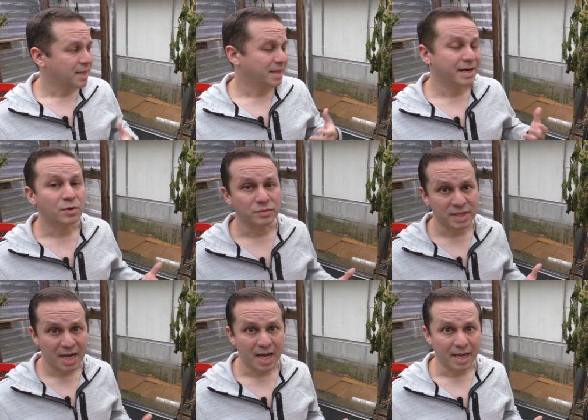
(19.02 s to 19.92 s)
they don't
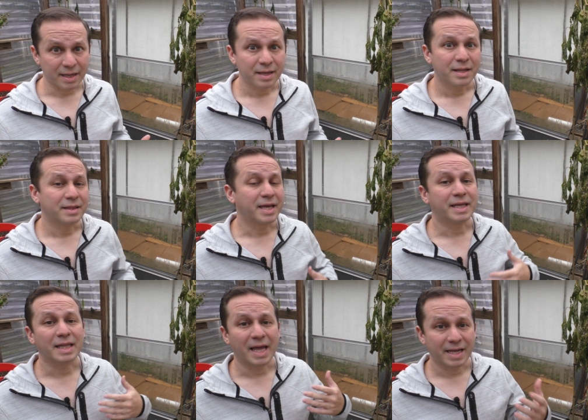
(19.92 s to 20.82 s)
die. They
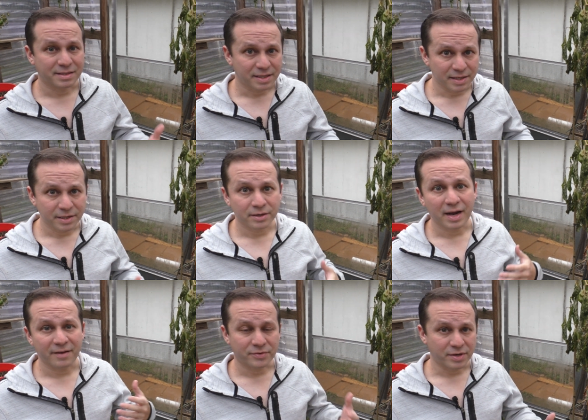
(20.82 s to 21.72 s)
can last year
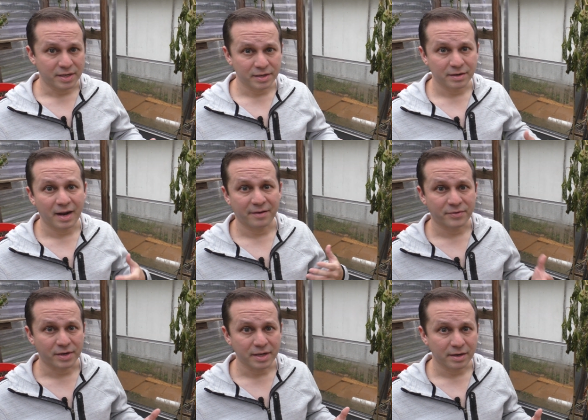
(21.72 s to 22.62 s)
after year
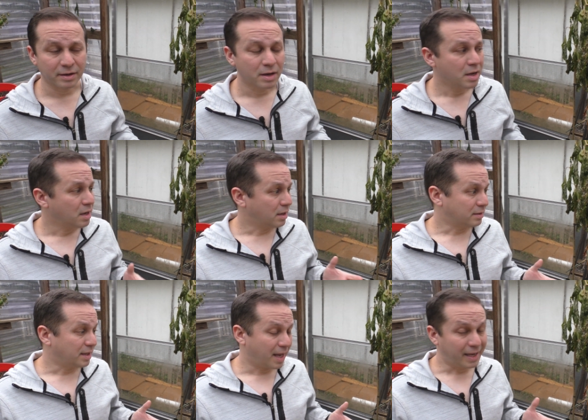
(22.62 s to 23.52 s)
after year,
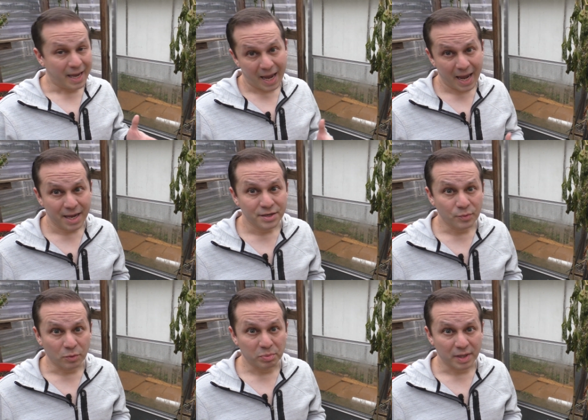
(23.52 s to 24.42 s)
unlike
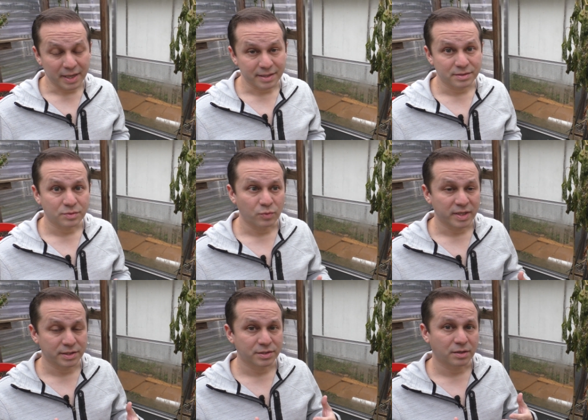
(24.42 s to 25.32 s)
annual plants
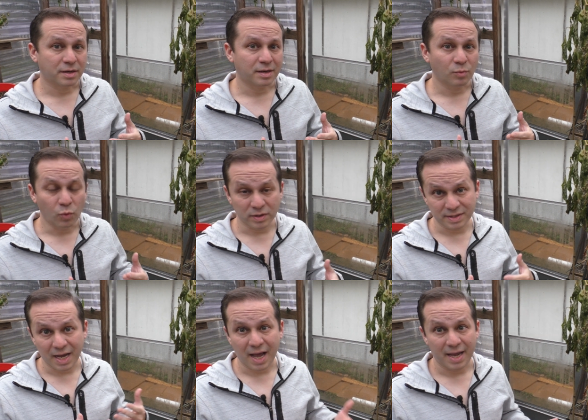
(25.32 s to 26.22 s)
which will
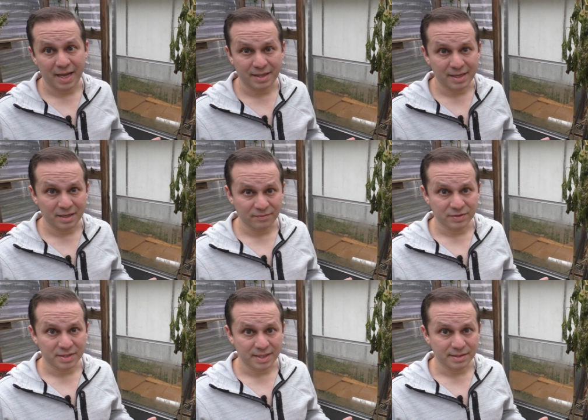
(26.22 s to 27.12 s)
die at the end of the
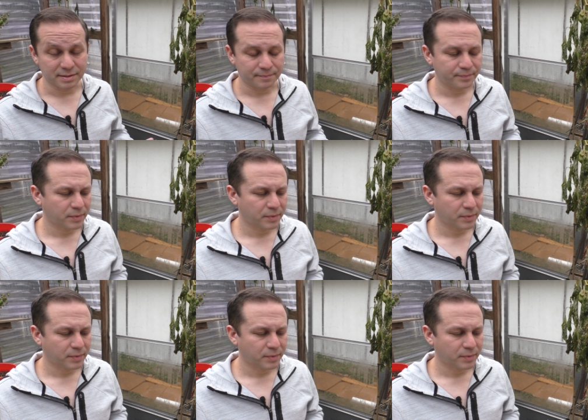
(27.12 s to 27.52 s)
season.